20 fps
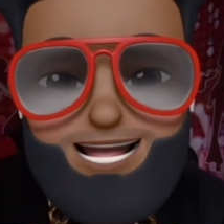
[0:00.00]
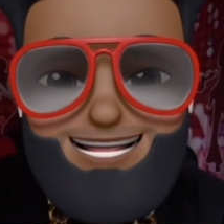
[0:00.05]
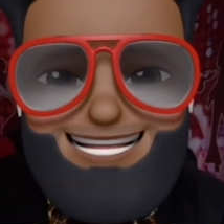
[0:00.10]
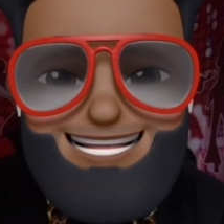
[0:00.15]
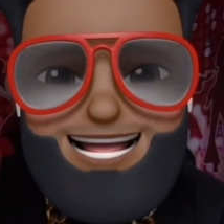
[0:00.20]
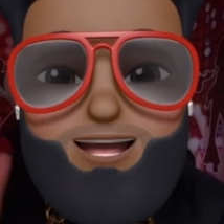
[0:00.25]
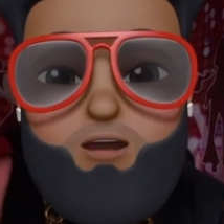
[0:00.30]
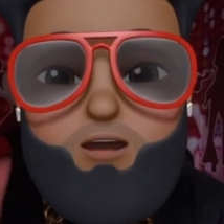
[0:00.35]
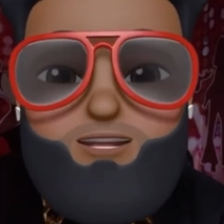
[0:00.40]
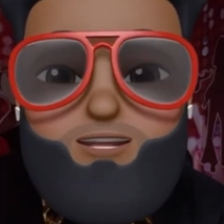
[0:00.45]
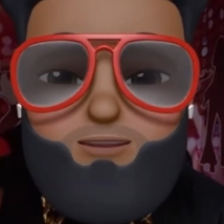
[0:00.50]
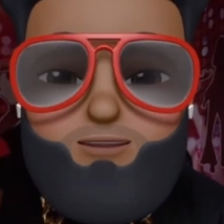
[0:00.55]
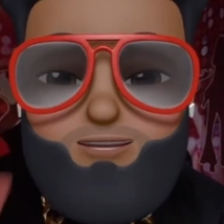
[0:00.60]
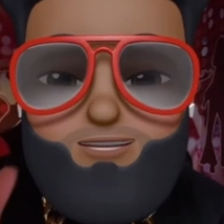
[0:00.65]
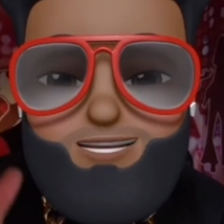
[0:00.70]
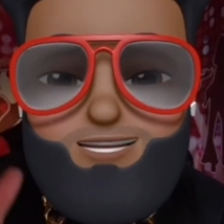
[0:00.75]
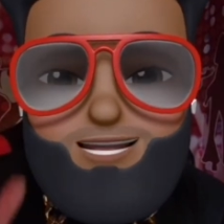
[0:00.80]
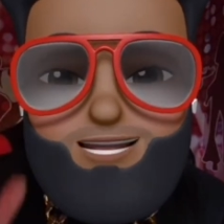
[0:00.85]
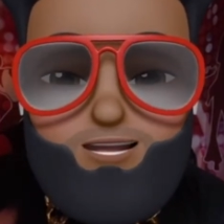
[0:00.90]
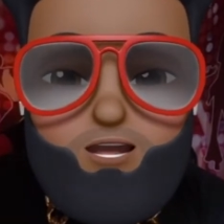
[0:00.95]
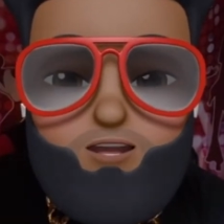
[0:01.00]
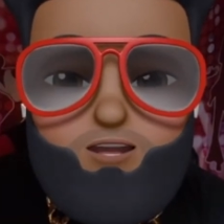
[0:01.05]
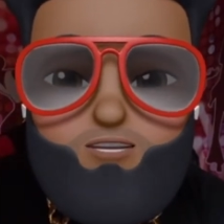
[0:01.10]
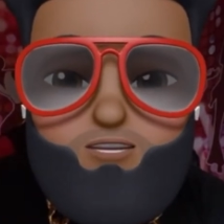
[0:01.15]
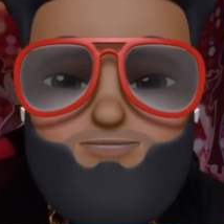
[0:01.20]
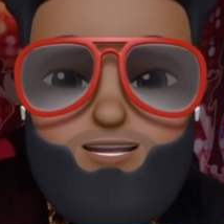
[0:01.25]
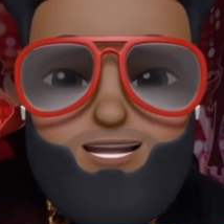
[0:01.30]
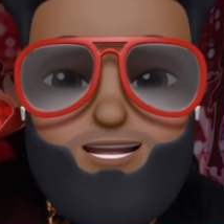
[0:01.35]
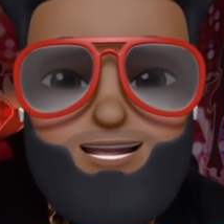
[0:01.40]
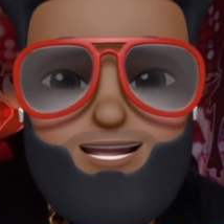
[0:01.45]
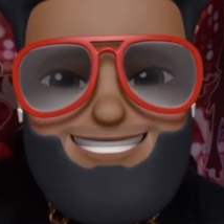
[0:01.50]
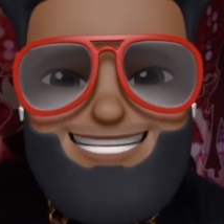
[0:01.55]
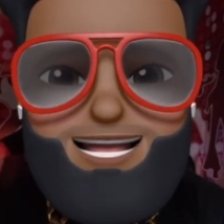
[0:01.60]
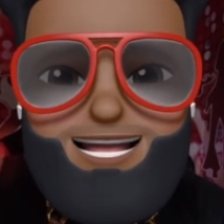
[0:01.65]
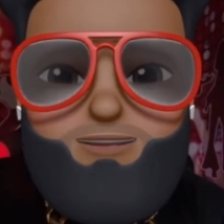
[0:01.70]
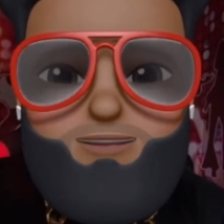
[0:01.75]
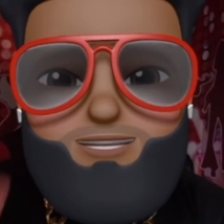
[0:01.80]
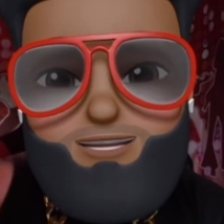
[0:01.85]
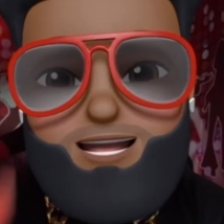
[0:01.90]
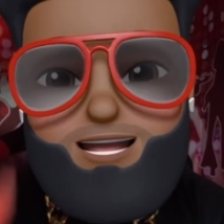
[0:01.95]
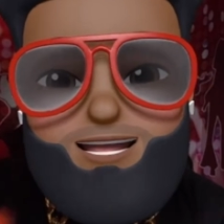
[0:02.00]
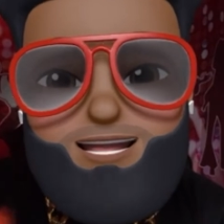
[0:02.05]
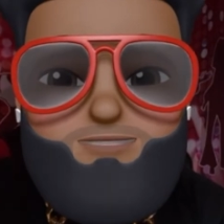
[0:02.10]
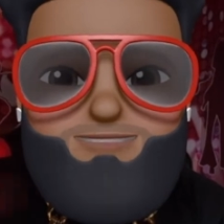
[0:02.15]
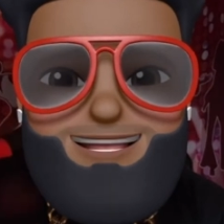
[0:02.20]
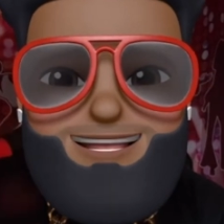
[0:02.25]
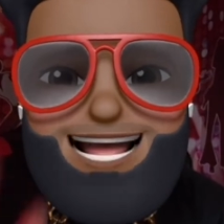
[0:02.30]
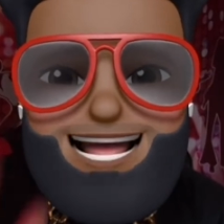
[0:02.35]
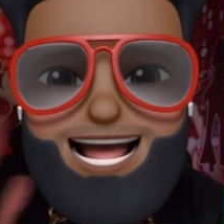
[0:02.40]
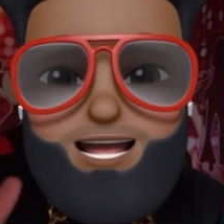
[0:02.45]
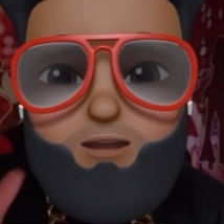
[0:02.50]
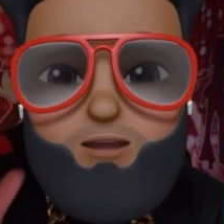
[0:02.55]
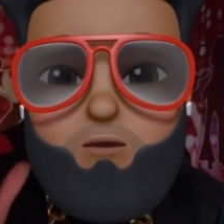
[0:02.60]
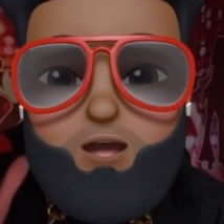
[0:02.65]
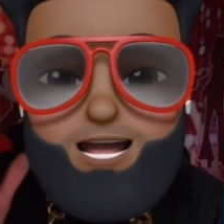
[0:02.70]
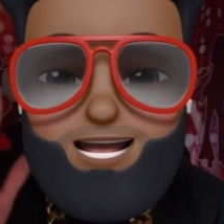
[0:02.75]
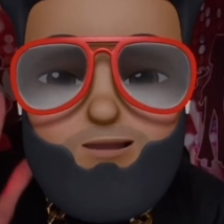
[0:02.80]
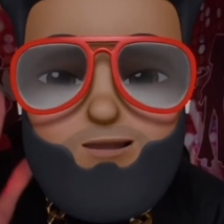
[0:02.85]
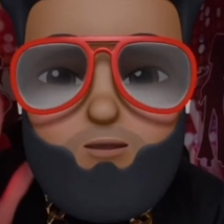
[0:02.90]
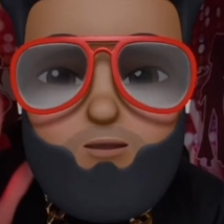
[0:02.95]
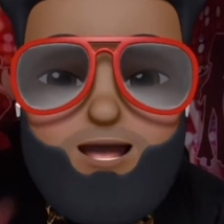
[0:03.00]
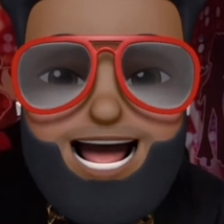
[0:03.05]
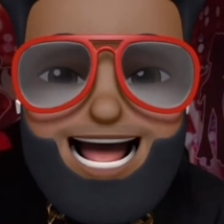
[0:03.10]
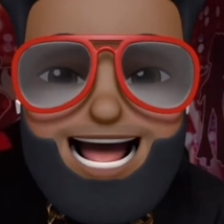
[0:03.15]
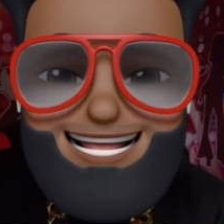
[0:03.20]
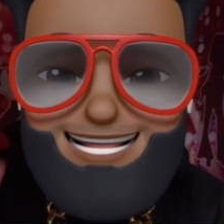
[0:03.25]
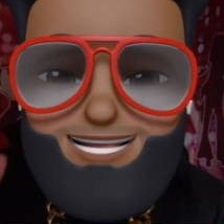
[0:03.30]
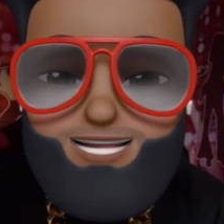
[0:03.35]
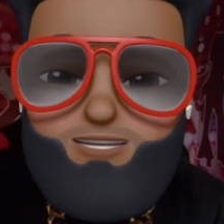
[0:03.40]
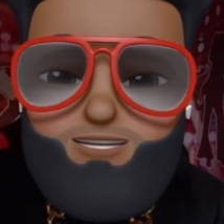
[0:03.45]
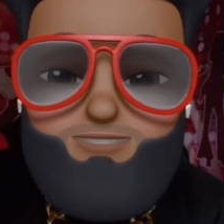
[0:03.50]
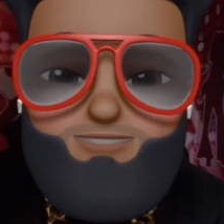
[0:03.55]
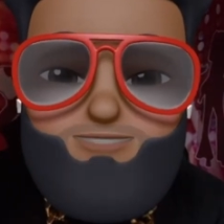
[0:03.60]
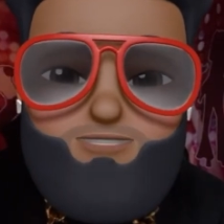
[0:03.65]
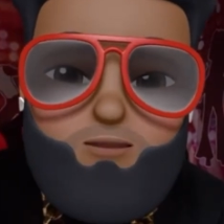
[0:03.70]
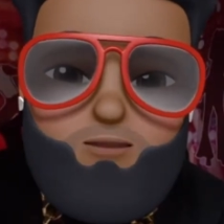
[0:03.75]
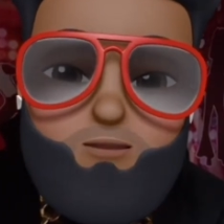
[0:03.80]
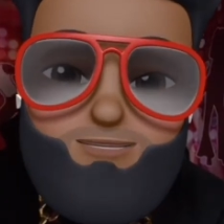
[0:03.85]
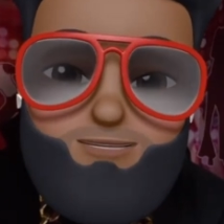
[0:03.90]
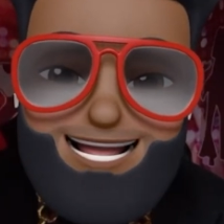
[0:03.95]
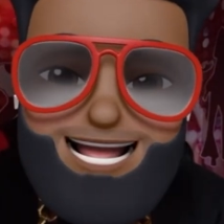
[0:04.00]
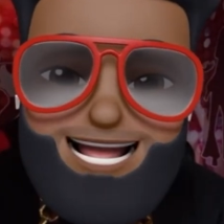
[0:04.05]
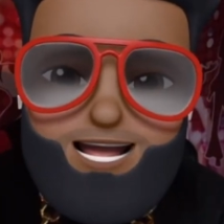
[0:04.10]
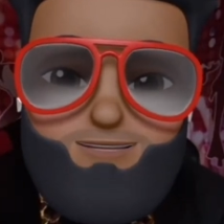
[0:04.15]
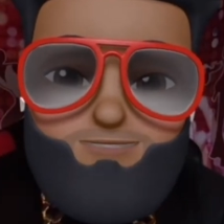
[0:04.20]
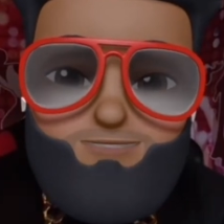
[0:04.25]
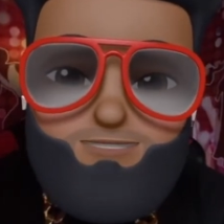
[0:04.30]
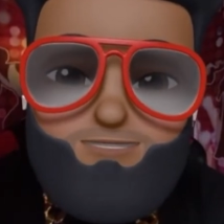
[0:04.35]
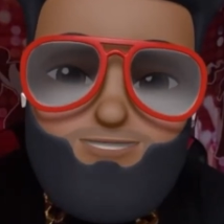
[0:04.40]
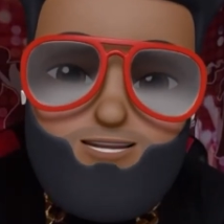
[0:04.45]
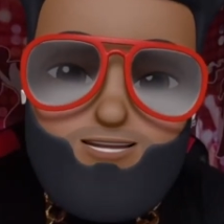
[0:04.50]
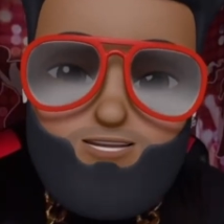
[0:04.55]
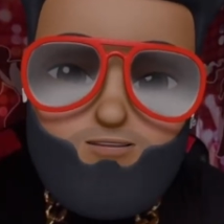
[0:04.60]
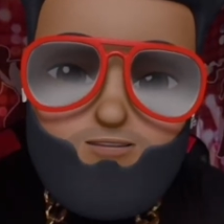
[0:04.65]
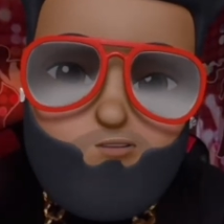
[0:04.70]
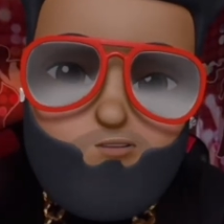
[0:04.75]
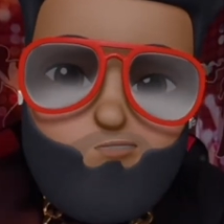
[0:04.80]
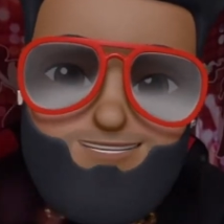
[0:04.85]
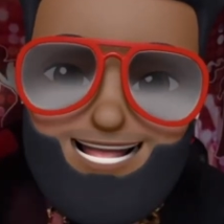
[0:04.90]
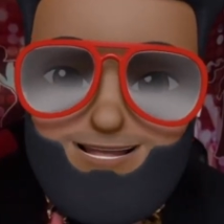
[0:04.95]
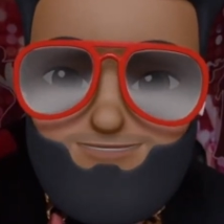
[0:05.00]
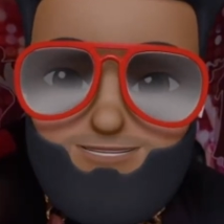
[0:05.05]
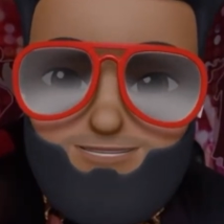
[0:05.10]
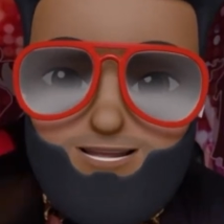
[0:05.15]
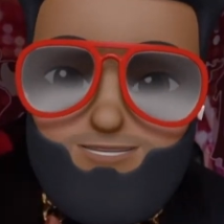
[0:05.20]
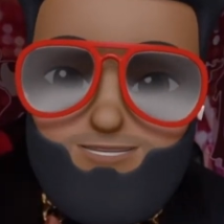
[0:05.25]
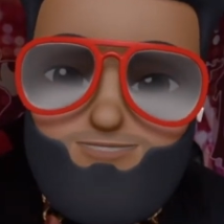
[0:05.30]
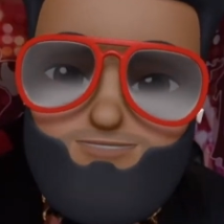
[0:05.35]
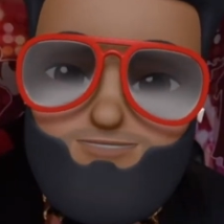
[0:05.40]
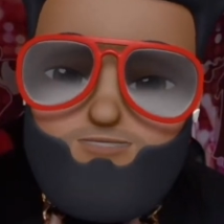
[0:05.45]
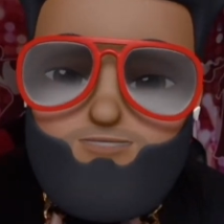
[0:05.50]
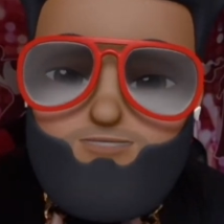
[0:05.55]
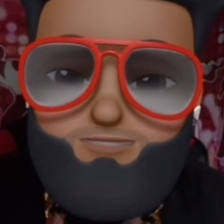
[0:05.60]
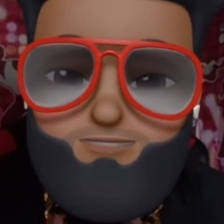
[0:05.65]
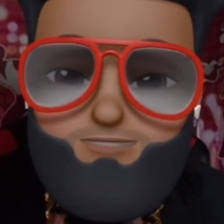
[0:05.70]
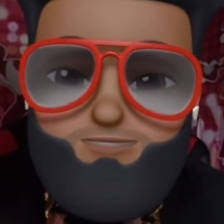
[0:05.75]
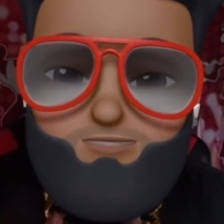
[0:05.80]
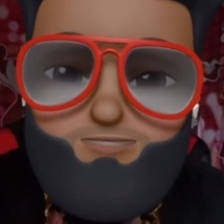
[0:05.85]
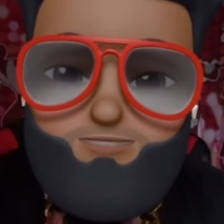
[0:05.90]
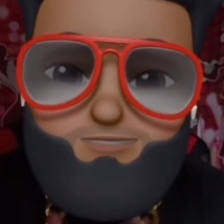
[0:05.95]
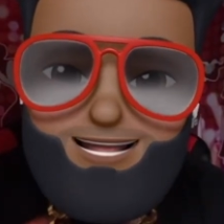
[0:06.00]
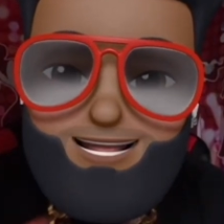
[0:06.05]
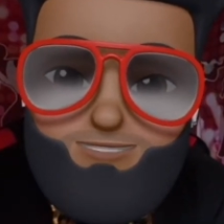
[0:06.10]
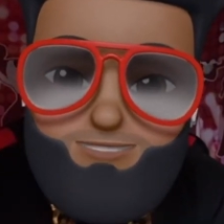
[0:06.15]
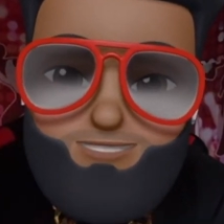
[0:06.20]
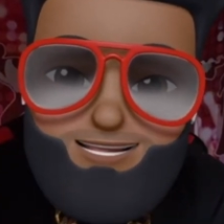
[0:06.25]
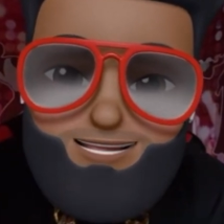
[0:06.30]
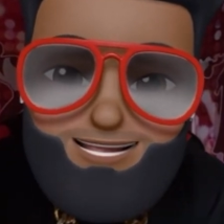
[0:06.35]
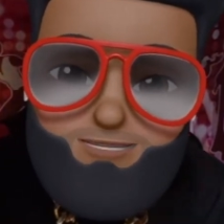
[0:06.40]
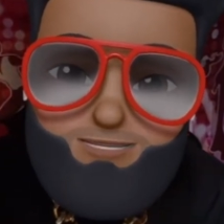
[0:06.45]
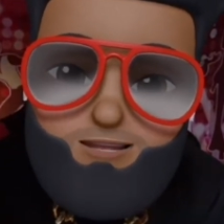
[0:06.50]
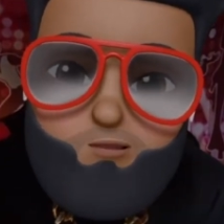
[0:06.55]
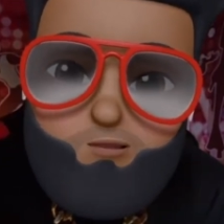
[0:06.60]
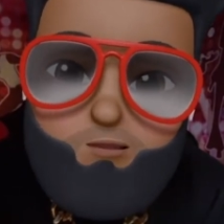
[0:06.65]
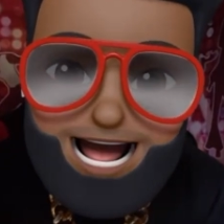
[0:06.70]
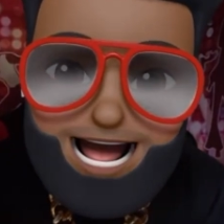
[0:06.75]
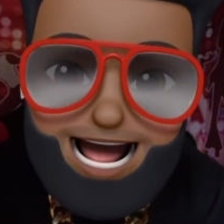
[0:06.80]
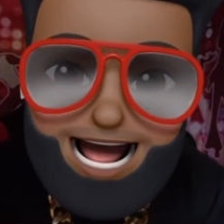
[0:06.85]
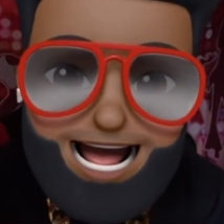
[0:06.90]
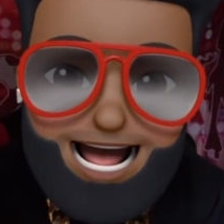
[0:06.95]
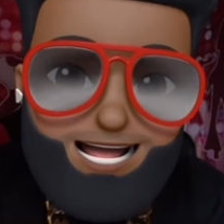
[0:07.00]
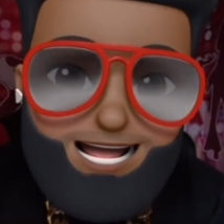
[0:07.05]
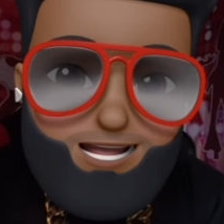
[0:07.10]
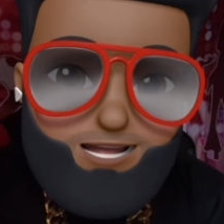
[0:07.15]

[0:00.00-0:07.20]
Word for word: Not only was they curving me, they was telling me how and why they didn't fuck with black American dudes like me. They was telling me why.